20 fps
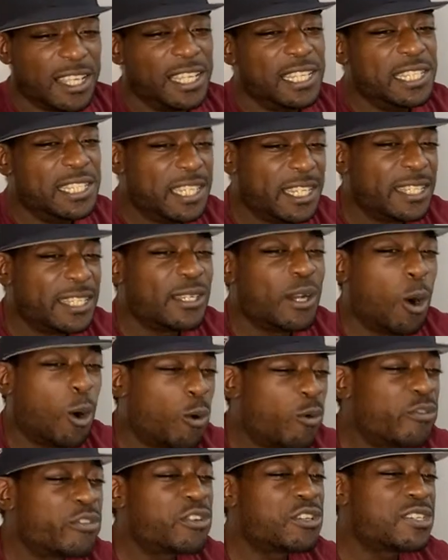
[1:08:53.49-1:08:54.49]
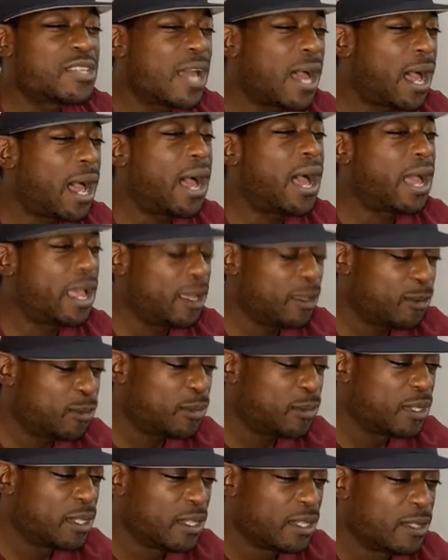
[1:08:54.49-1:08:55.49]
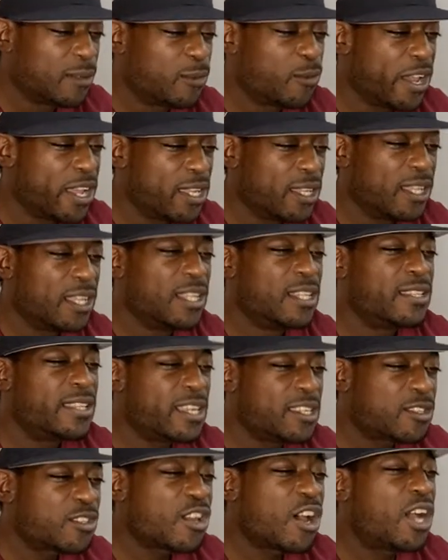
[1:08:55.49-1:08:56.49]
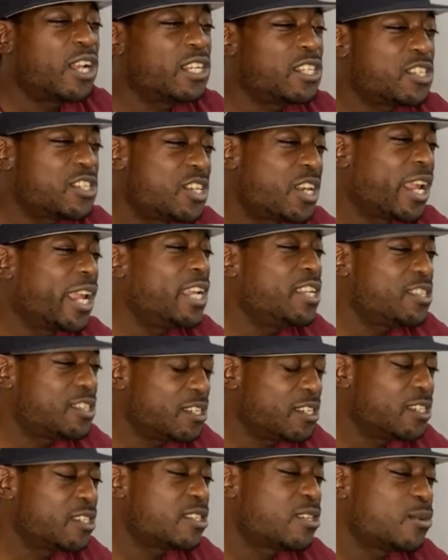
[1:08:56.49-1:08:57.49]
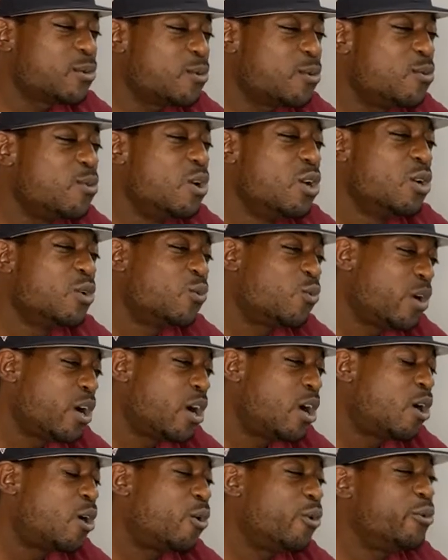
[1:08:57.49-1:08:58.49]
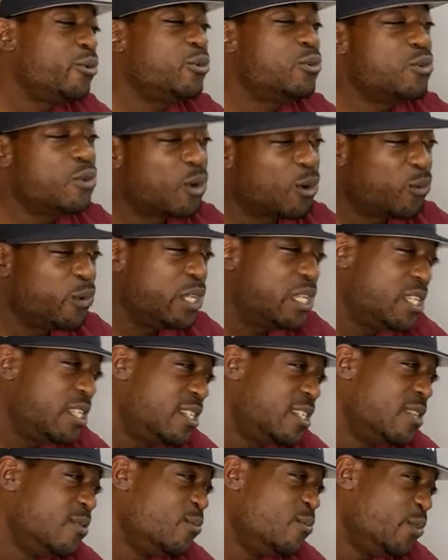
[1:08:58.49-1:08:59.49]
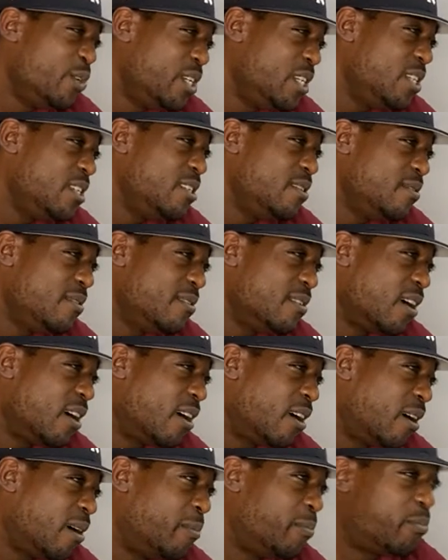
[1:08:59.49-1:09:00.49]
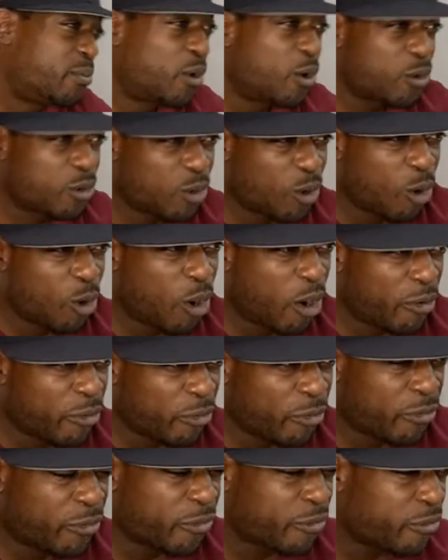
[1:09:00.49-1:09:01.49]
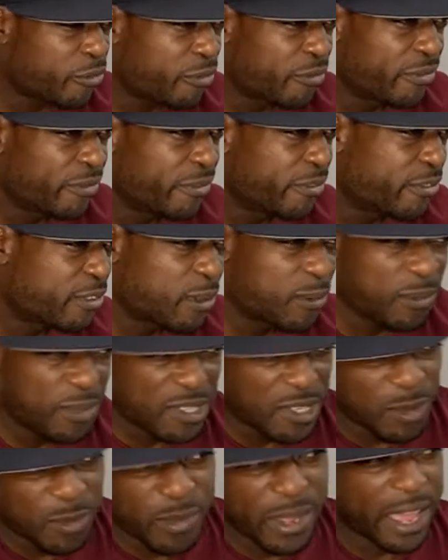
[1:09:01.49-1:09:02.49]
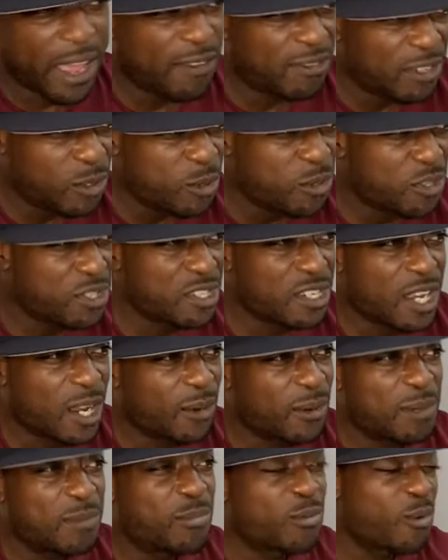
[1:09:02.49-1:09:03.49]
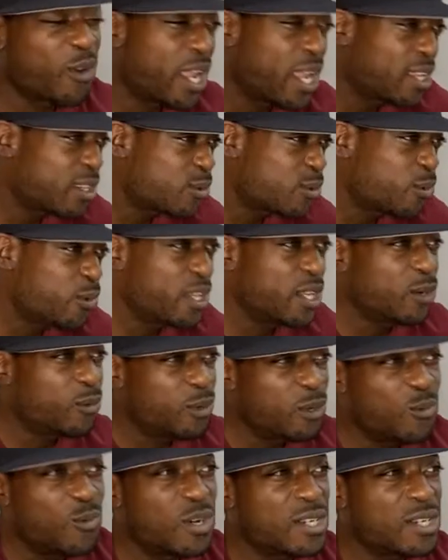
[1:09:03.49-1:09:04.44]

And then over time, right, they started changing it to, well, we broke off from some evolutionary branch where we